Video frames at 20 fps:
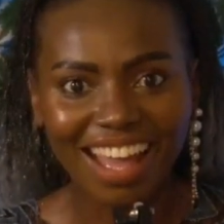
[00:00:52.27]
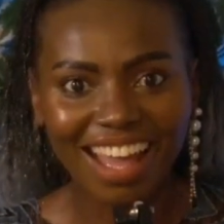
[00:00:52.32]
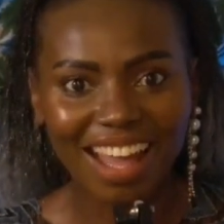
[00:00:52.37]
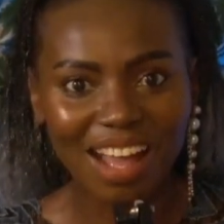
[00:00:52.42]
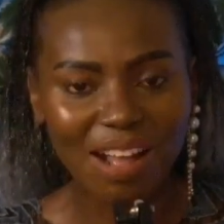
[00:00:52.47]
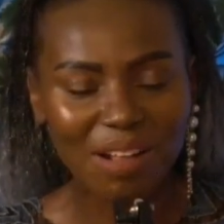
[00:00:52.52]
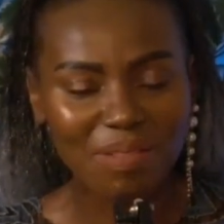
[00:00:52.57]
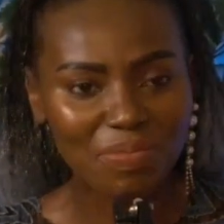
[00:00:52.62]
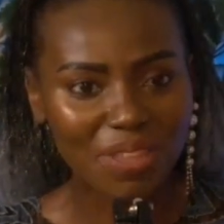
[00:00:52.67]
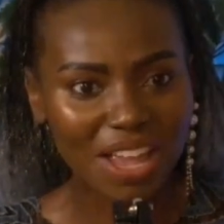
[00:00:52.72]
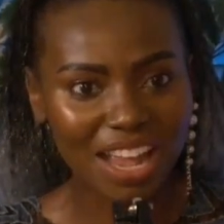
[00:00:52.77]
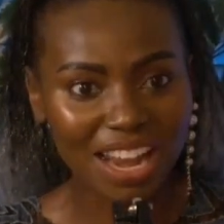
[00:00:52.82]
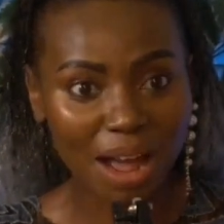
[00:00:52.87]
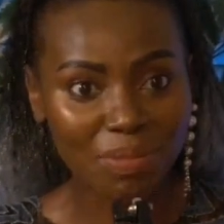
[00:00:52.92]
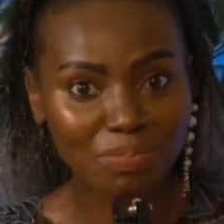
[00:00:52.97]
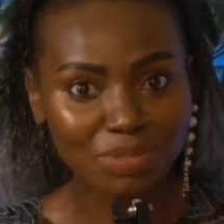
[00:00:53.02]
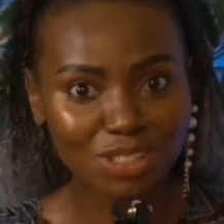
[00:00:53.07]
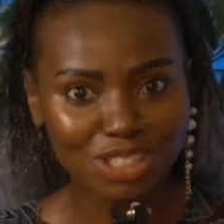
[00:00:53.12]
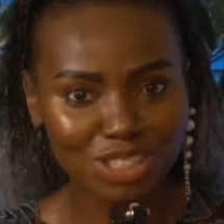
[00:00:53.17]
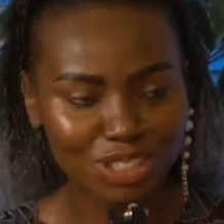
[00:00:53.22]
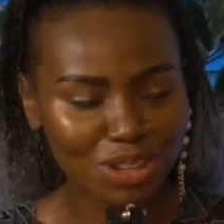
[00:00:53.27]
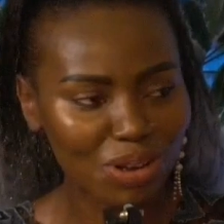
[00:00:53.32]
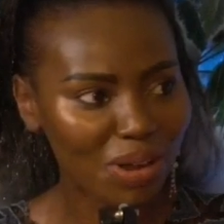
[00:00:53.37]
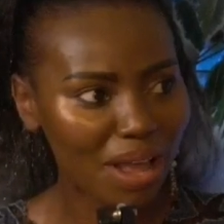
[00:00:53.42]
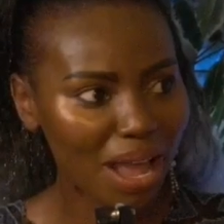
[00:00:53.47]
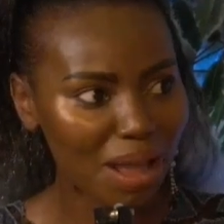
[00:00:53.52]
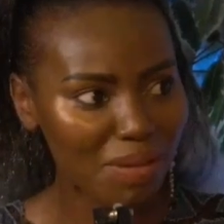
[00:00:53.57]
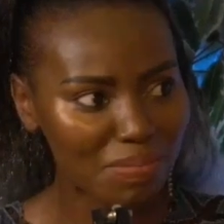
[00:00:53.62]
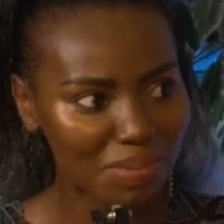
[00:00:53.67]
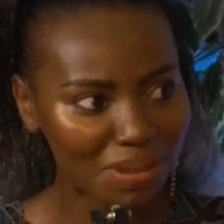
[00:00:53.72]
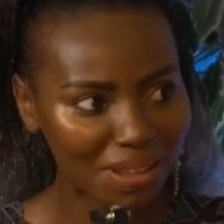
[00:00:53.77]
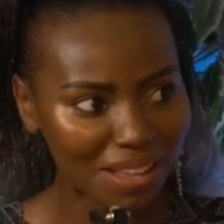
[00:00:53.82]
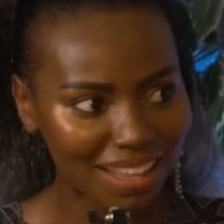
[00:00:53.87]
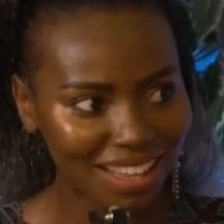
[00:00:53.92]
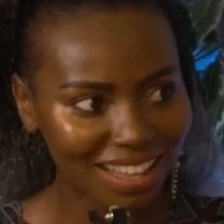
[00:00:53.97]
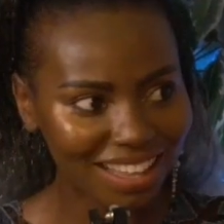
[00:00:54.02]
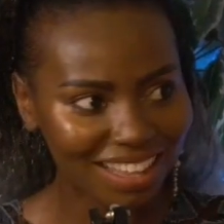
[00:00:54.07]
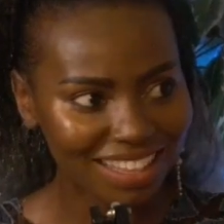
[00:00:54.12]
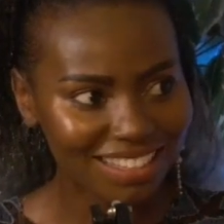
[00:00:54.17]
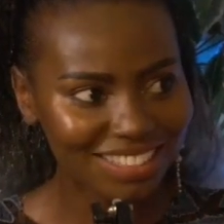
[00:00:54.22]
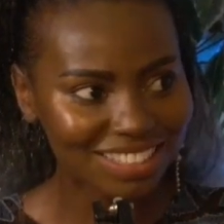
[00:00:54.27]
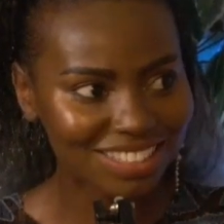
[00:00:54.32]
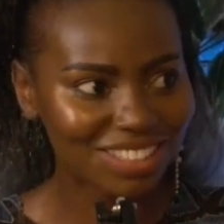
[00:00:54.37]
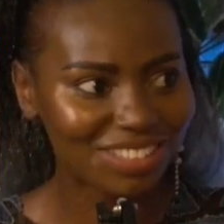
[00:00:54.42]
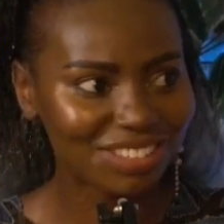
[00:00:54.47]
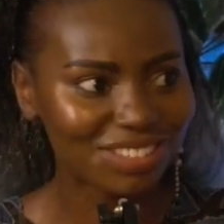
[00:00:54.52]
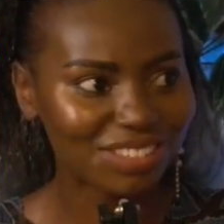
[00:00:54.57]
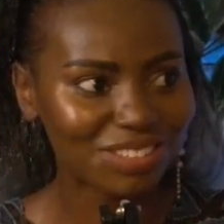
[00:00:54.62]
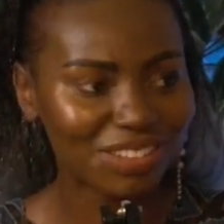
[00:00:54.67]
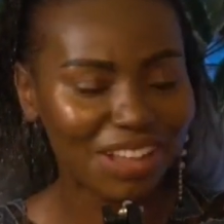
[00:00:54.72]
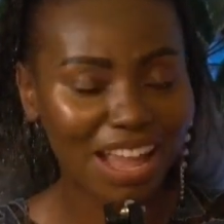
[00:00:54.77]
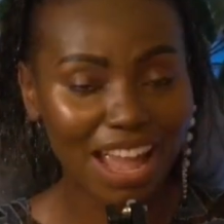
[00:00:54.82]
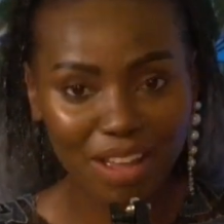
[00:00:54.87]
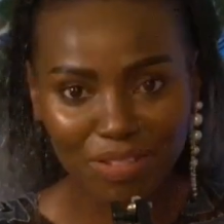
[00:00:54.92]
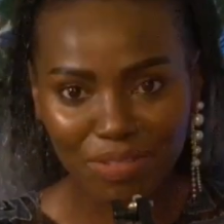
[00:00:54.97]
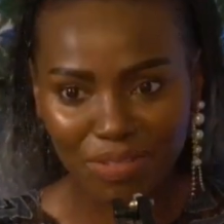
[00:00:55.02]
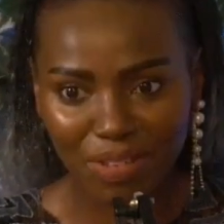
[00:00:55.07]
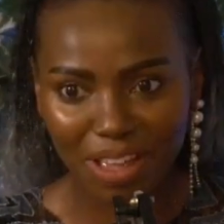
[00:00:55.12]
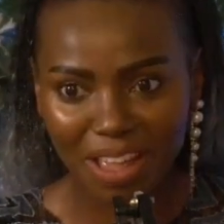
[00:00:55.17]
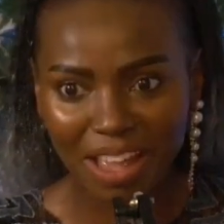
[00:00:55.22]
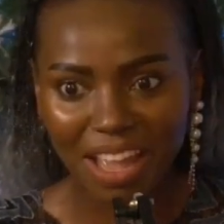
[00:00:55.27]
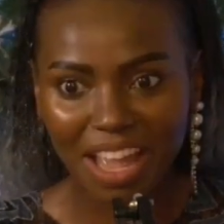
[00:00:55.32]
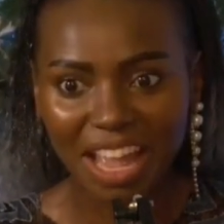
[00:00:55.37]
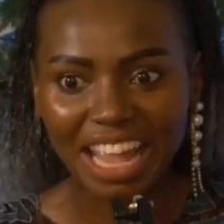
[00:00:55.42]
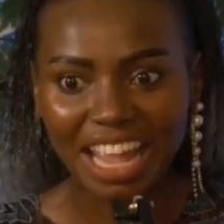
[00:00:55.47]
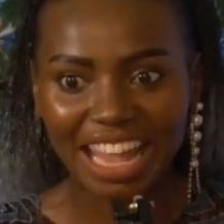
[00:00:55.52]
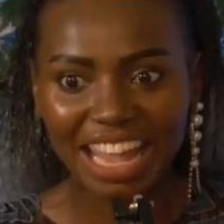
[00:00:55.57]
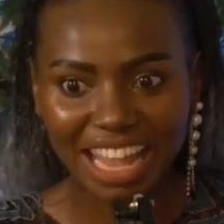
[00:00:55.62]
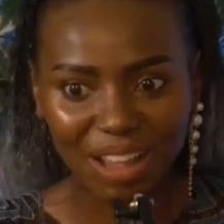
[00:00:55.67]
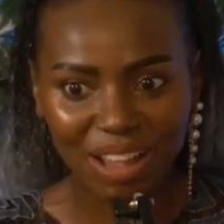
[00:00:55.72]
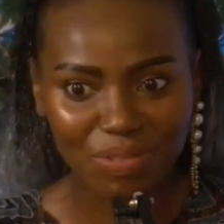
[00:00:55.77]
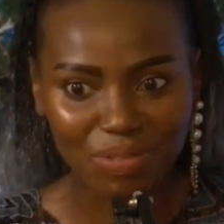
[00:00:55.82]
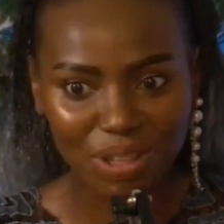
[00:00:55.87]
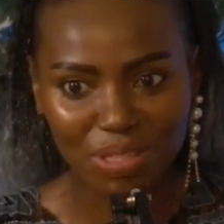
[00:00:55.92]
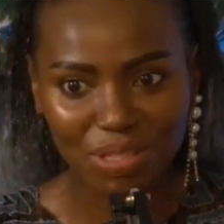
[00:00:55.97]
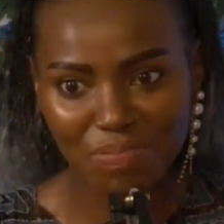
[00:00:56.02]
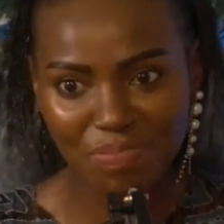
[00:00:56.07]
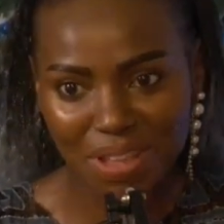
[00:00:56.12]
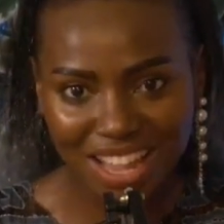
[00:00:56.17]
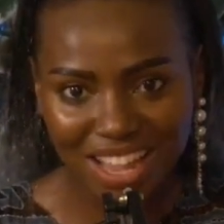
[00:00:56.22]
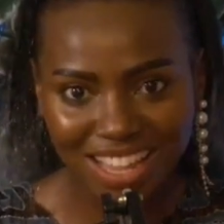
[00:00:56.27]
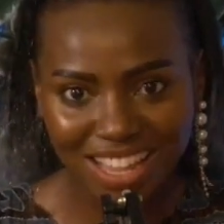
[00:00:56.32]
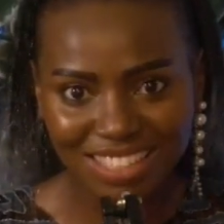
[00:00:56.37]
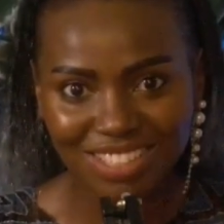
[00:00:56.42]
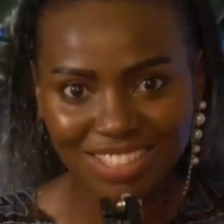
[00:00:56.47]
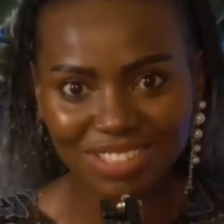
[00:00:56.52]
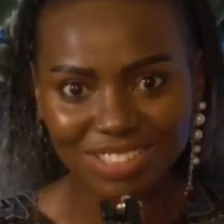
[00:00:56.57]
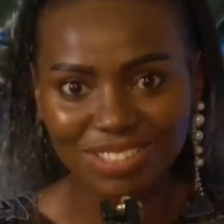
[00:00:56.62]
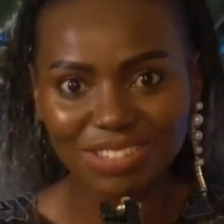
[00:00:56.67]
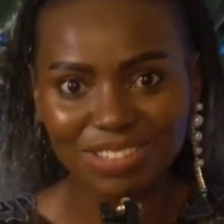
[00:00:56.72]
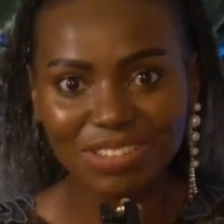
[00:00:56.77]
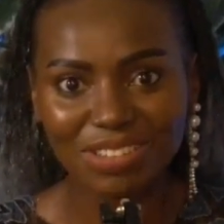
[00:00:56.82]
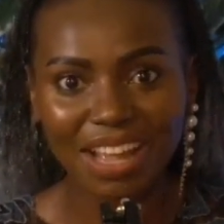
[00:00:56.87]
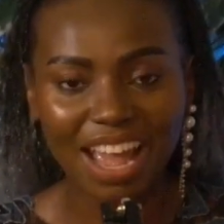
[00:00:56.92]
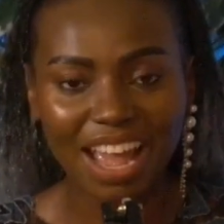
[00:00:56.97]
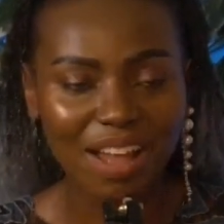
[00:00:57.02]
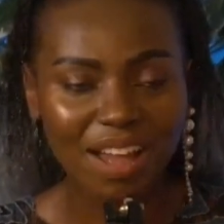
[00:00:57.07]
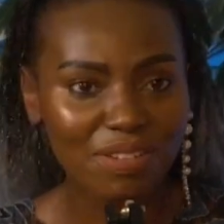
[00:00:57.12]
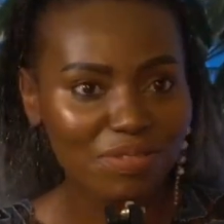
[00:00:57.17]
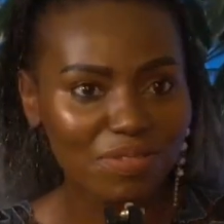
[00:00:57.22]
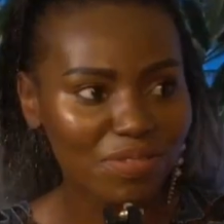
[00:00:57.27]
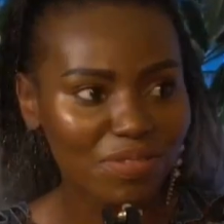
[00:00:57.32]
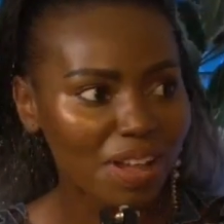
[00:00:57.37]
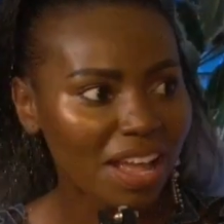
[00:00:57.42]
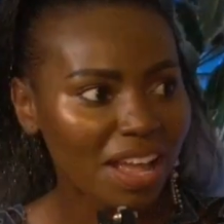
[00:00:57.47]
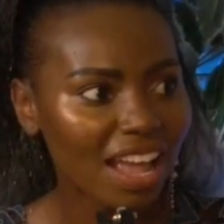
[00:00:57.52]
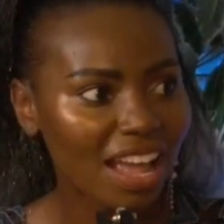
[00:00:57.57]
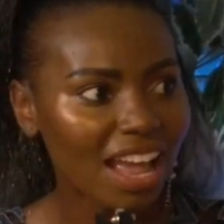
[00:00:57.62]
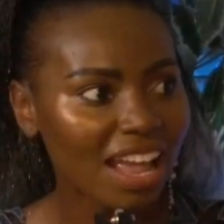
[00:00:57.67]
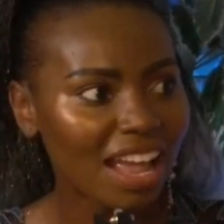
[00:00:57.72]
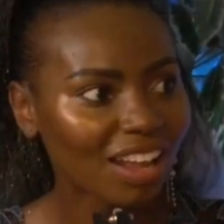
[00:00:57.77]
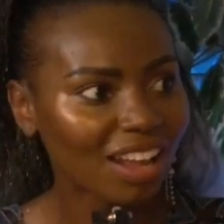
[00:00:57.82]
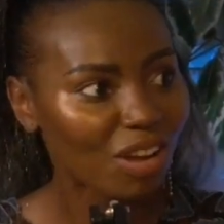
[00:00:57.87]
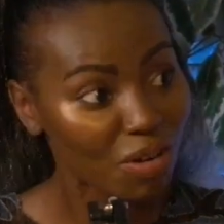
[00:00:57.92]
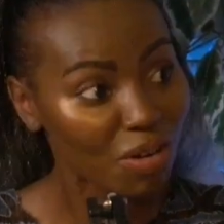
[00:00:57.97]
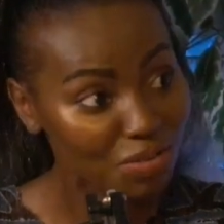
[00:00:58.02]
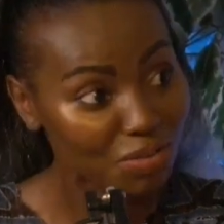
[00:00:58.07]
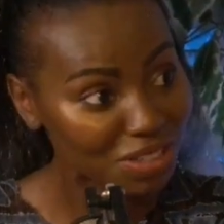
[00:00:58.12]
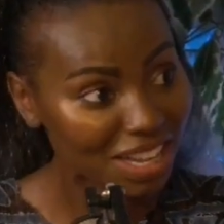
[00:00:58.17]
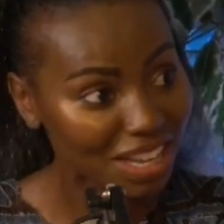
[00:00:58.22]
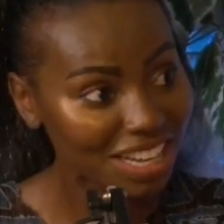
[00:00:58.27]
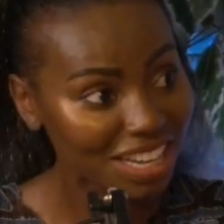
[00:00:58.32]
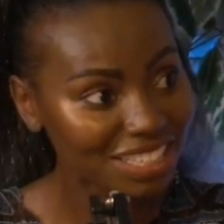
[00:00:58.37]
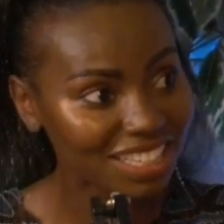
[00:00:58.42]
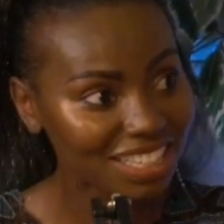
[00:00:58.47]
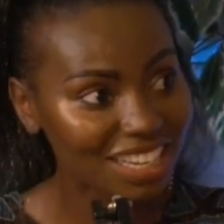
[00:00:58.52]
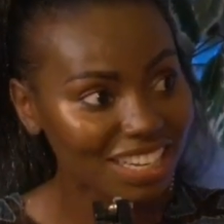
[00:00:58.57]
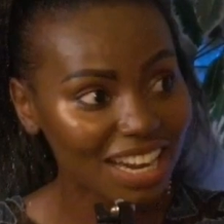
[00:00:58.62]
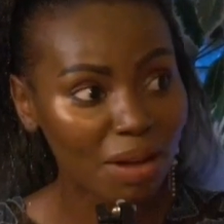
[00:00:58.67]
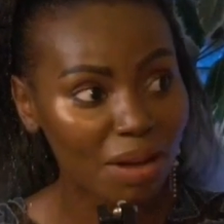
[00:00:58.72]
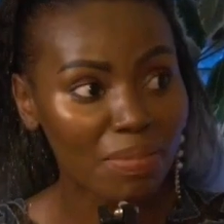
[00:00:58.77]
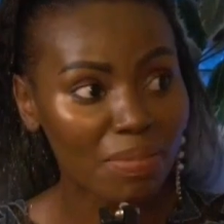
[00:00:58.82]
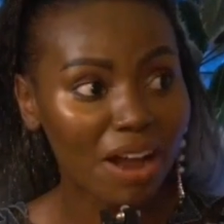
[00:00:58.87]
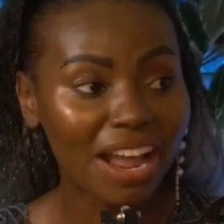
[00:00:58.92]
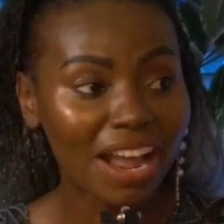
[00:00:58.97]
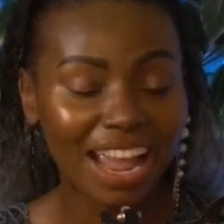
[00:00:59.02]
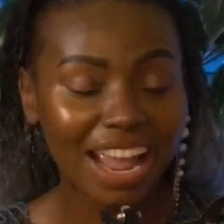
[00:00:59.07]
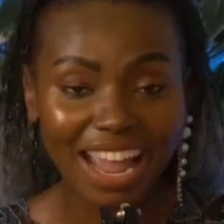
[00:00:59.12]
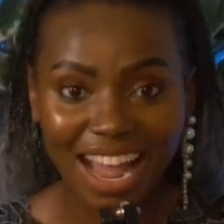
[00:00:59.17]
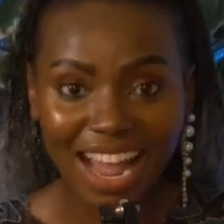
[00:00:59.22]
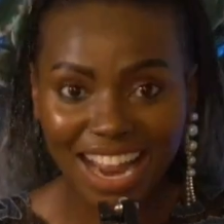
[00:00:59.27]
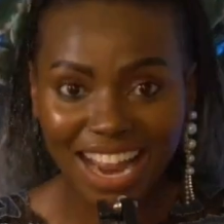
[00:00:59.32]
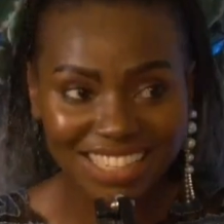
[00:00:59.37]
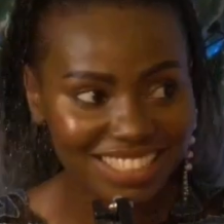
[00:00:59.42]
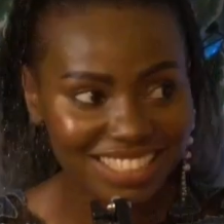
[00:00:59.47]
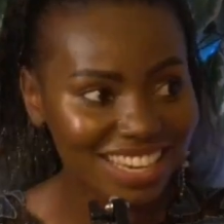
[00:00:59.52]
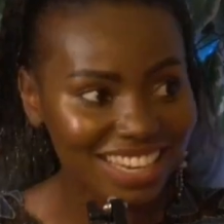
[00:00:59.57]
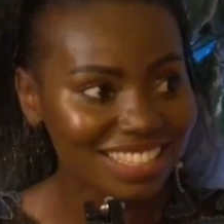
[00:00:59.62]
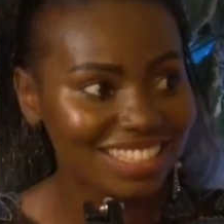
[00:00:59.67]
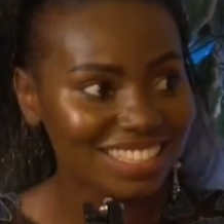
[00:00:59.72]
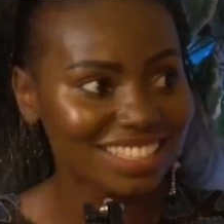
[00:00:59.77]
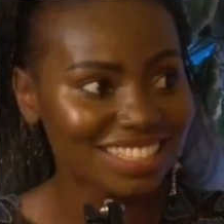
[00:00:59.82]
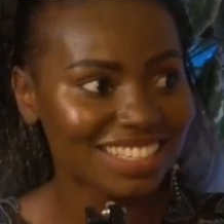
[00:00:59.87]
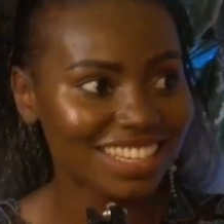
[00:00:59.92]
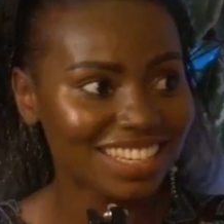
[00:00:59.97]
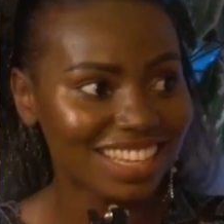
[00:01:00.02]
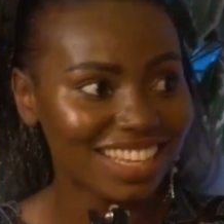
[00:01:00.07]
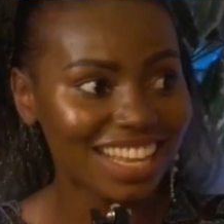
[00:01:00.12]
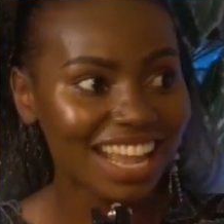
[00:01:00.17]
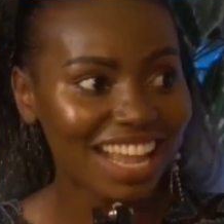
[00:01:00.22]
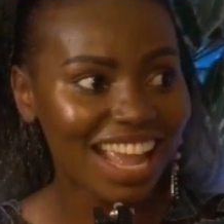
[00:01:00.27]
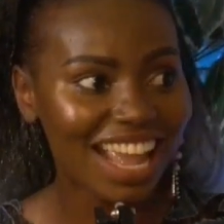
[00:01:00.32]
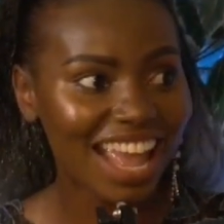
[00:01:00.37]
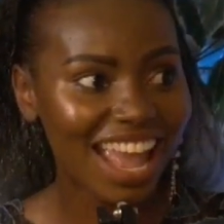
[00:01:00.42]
And I'm so happy to have her here with me to have a conversation about her identity,